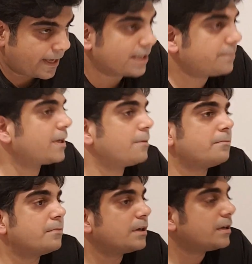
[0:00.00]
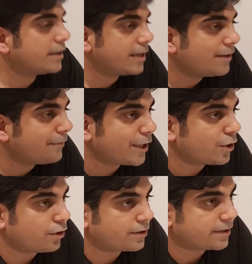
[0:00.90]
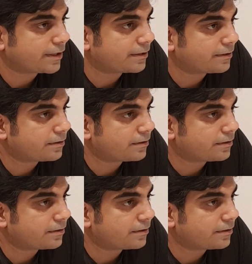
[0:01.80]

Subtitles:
It's become really very costly.